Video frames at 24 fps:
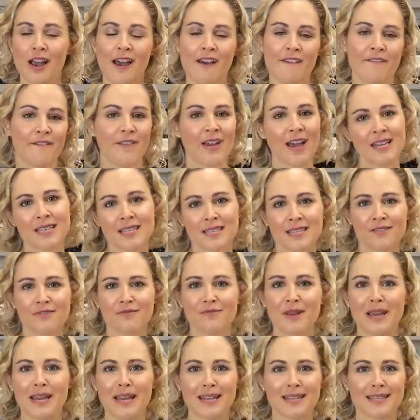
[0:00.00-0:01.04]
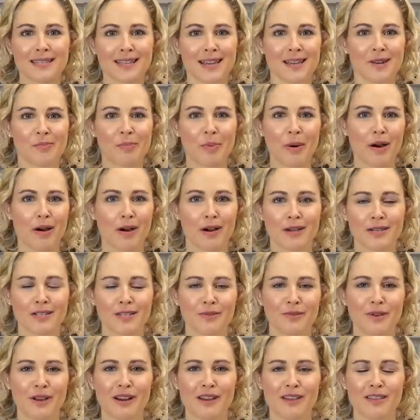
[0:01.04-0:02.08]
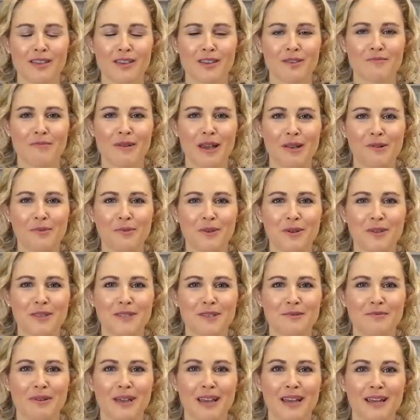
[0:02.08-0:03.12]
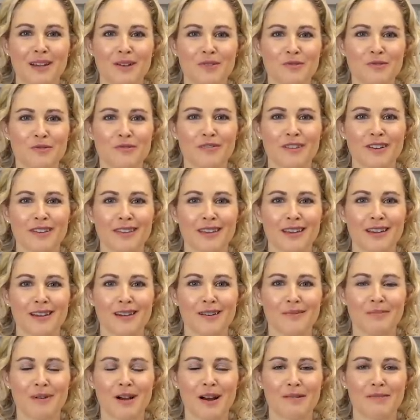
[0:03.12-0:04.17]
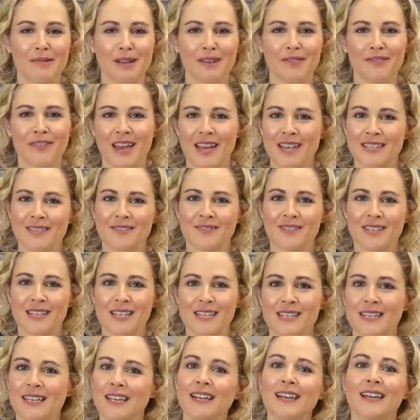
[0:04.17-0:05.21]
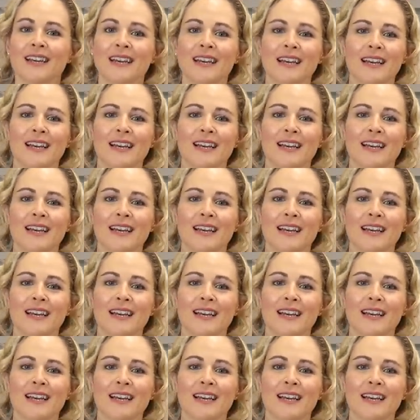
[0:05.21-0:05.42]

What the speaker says: festive makes and party wear that you might want to make over the upcoming festive season.